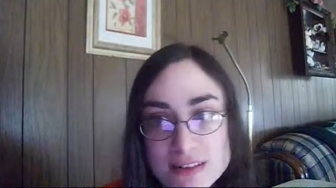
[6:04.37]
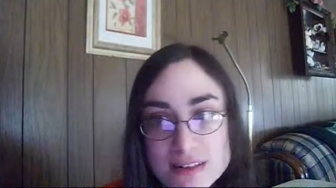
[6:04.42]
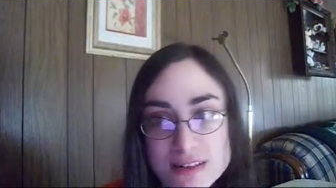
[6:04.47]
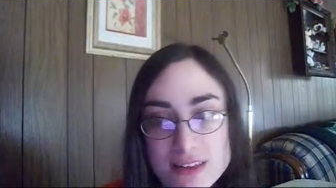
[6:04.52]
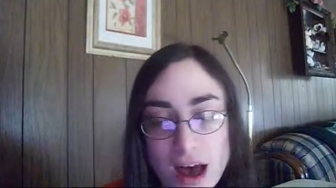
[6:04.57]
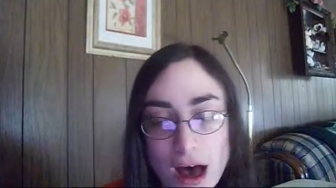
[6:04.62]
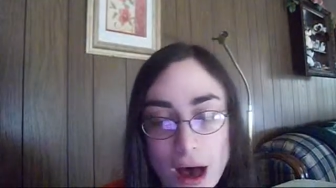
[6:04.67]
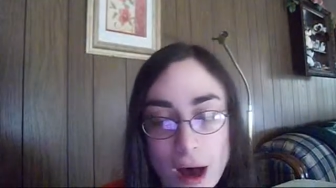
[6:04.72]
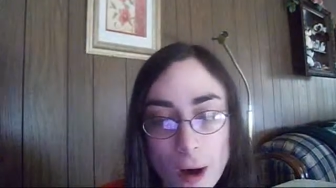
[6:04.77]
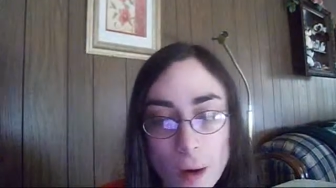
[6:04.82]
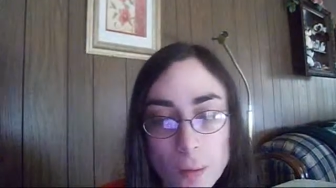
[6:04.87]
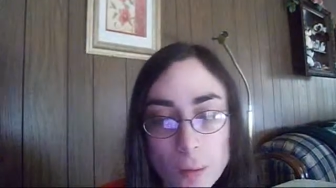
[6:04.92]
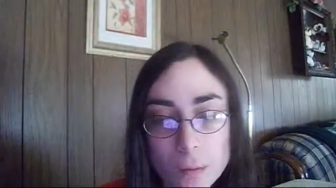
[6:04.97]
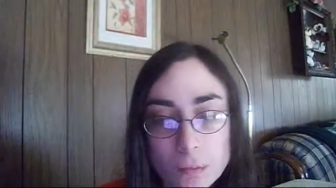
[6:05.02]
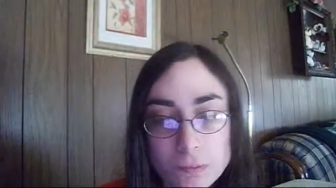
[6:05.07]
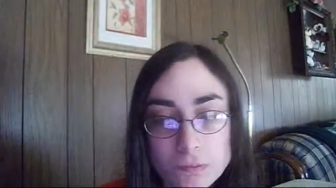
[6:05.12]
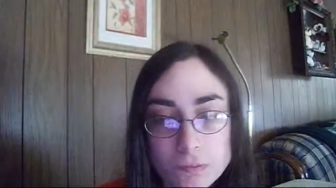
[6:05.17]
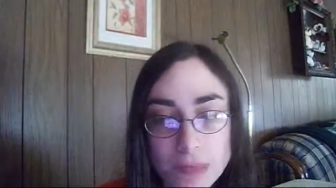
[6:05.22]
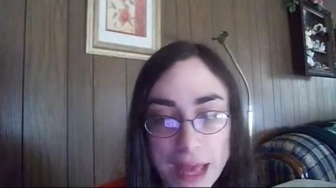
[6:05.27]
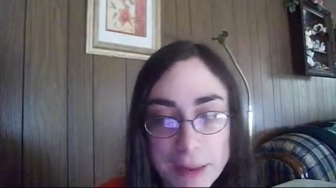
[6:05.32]

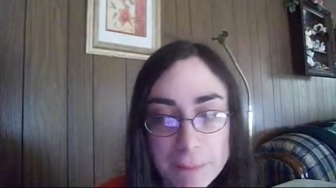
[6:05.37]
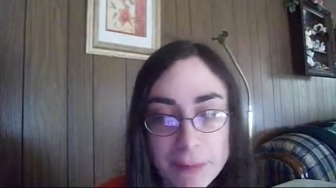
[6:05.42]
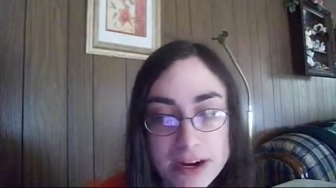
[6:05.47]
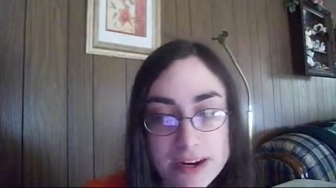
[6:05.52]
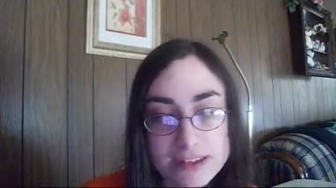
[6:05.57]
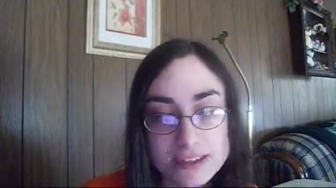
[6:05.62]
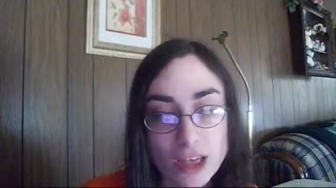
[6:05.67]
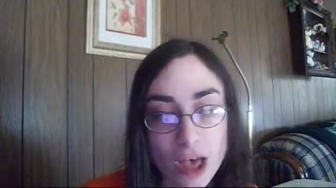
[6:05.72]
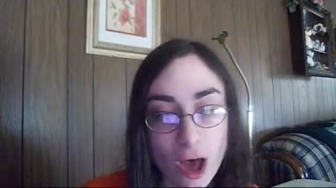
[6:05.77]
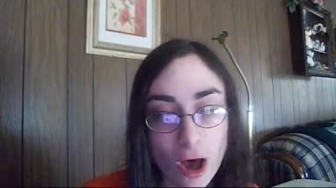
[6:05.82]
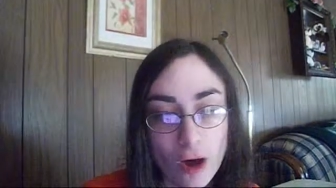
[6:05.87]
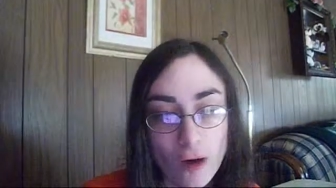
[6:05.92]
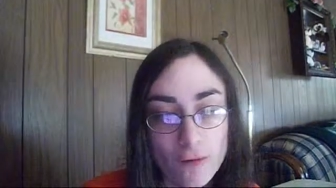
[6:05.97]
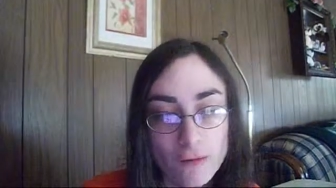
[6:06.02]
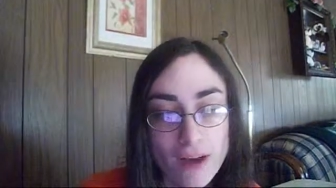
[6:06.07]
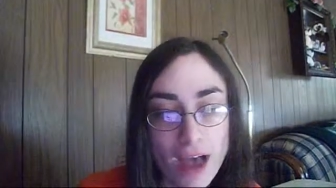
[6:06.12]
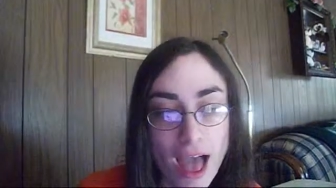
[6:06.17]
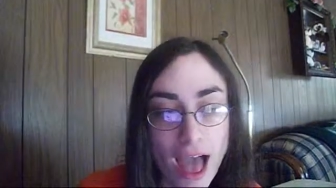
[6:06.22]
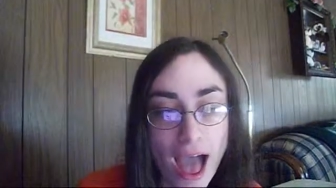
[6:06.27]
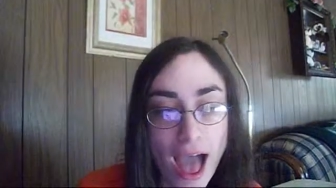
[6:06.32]
Like myself,
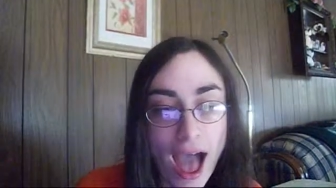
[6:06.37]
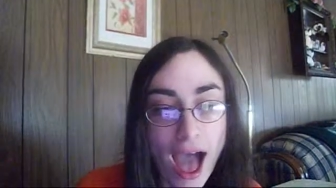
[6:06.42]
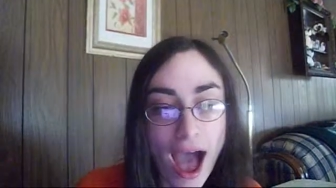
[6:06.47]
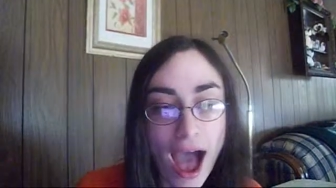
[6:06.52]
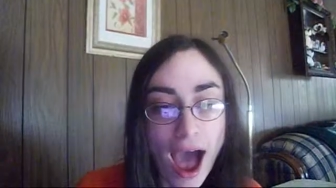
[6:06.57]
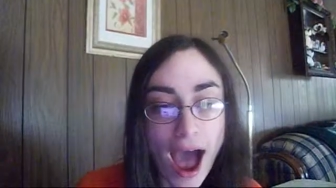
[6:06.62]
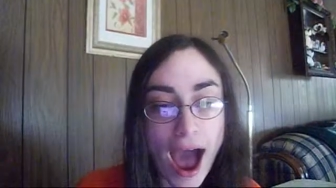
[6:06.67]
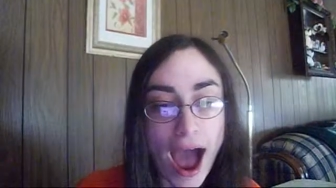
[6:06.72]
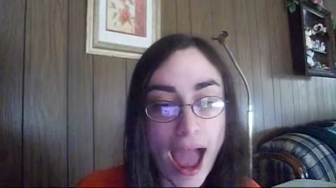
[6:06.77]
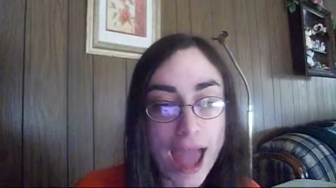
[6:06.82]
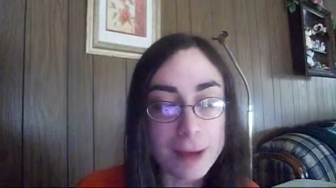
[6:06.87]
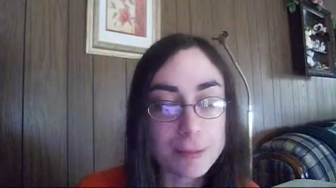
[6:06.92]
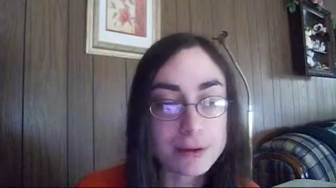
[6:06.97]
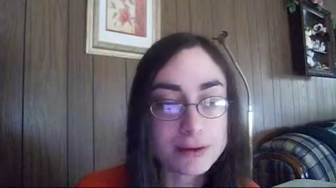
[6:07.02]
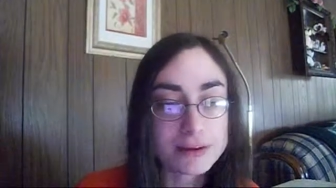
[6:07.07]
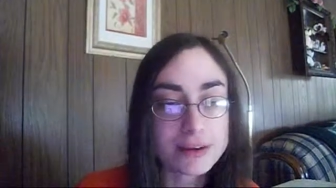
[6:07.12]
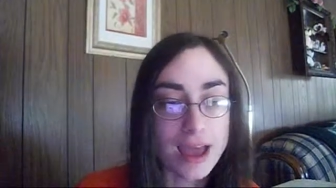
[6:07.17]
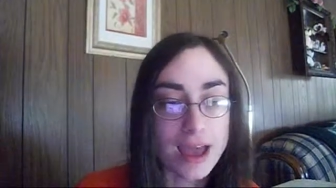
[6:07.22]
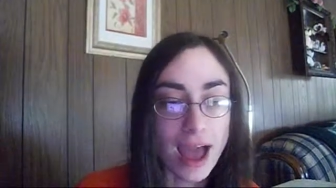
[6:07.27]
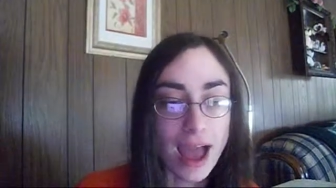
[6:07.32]
I've been
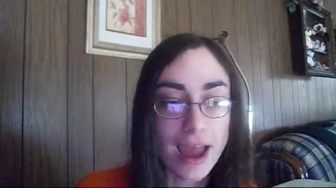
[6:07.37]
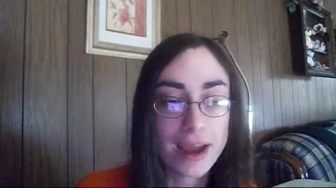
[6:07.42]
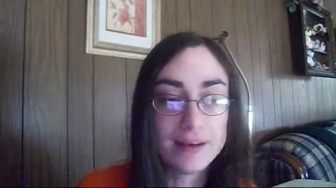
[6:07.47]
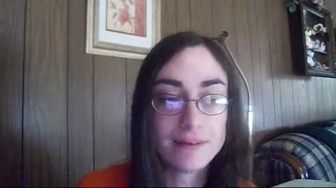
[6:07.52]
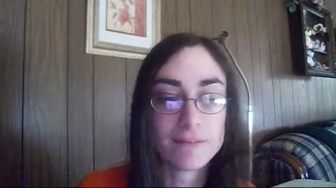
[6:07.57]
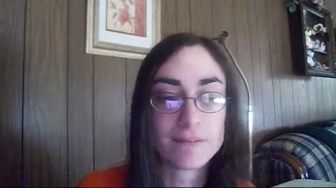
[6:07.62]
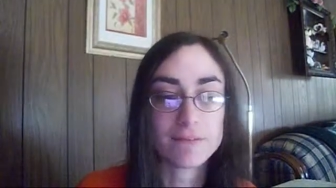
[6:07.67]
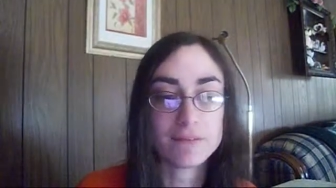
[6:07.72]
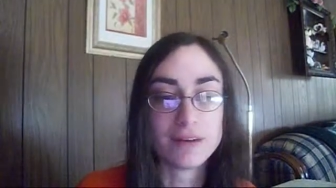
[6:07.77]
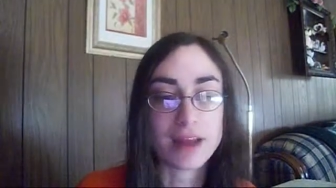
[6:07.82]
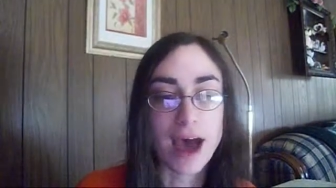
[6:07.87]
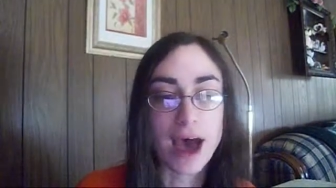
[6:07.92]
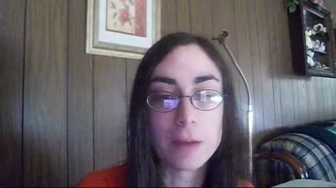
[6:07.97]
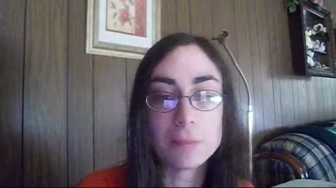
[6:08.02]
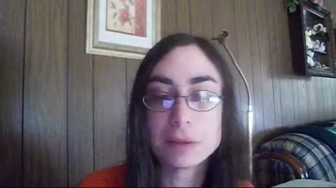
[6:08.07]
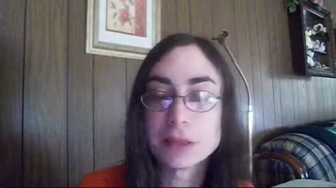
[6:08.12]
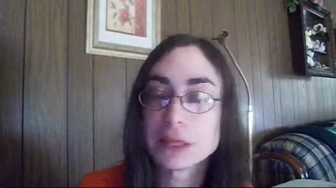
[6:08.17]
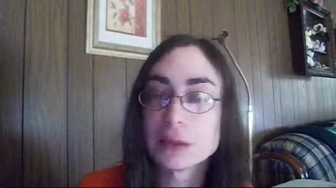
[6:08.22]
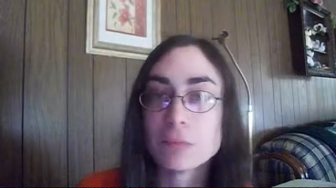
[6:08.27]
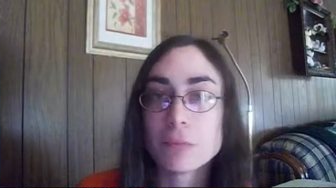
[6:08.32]
kind of not
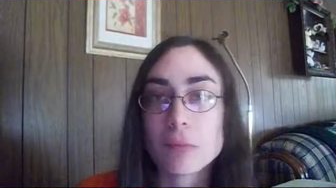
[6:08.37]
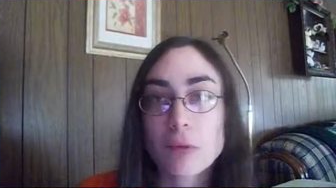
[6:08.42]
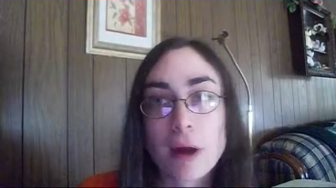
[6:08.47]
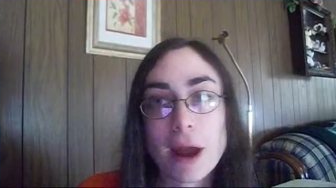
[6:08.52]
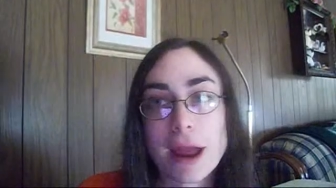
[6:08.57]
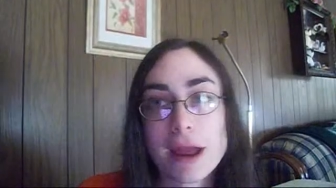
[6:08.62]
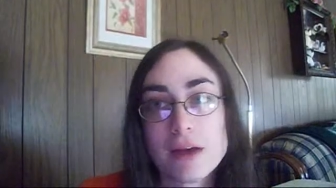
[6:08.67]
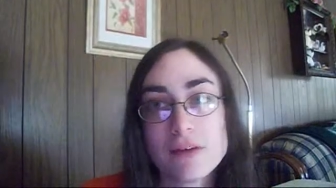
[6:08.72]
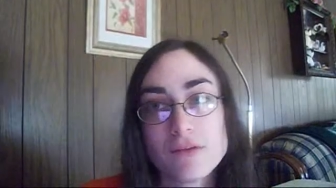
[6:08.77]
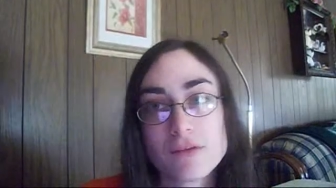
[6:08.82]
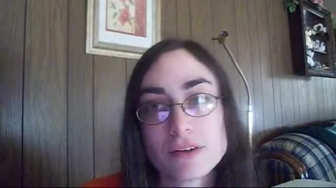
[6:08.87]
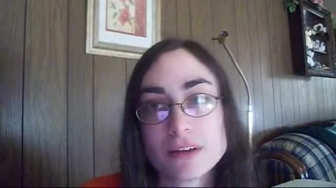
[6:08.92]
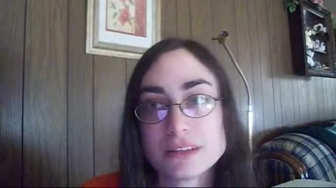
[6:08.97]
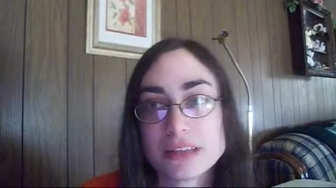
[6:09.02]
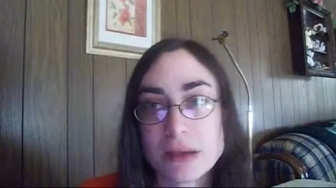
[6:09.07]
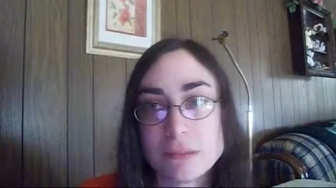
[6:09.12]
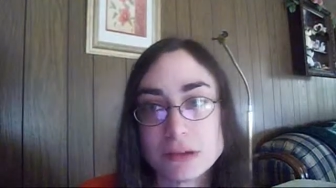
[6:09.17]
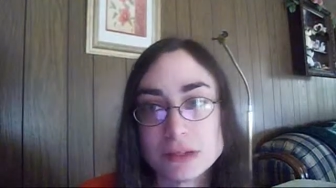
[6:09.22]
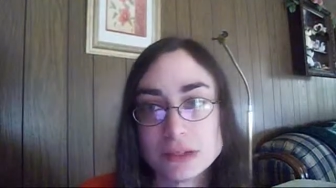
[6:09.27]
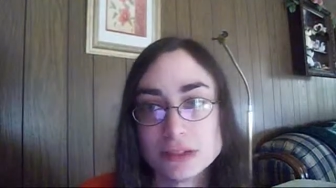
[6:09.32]
being brave because I've
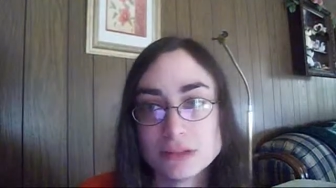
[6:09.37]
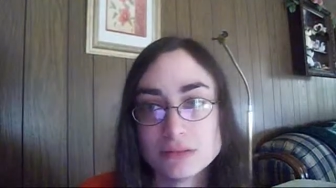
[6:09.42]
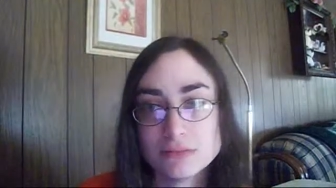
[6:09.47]
been